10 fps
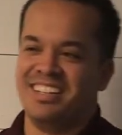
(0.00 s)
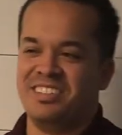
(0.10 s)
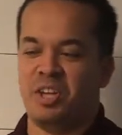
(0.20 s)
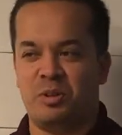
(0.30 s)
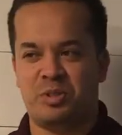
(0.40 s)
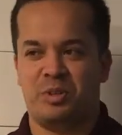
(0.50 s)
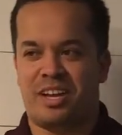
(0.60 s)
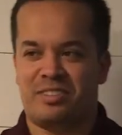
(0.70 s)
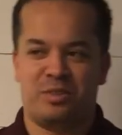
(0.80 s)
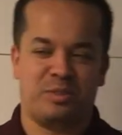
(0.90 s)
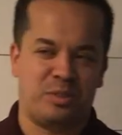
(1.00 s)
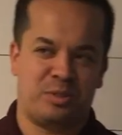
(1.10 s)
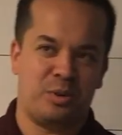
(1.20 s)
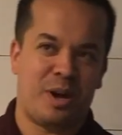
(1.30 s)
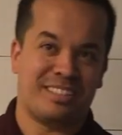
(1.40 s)
Don't do that. Do, do,
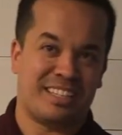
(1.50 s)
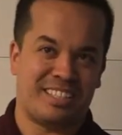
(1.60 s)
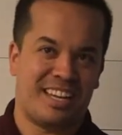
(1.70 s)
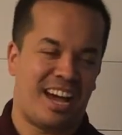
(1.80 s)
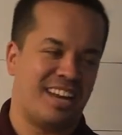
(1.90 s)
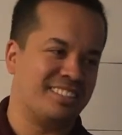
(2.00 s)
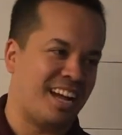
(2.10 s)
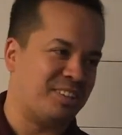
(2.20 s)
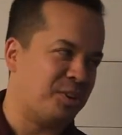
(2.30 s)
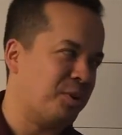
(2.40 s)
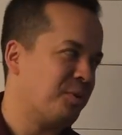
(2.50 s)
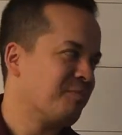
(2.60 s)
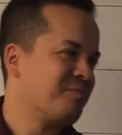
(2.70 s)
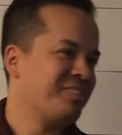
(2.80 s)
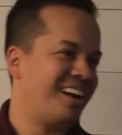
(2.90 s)
do as I say, not as I do.
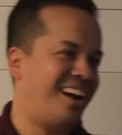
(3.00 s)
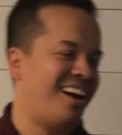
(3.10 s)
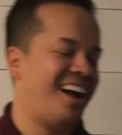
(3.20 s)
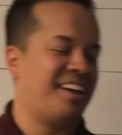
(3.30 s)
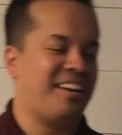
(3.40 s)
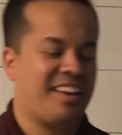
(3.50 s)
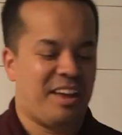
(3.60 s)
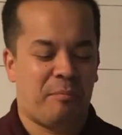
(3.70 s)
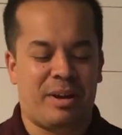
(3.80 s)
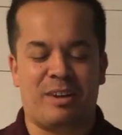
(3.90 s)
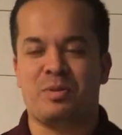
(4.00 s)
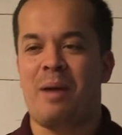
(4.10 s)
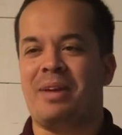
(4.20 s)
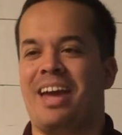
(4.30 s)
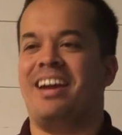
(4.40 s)
All right. But here's what
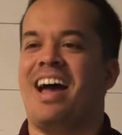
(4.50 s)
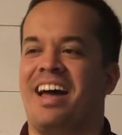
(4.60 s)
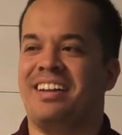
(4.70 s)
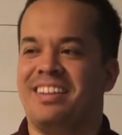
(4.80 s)
I'm getting at.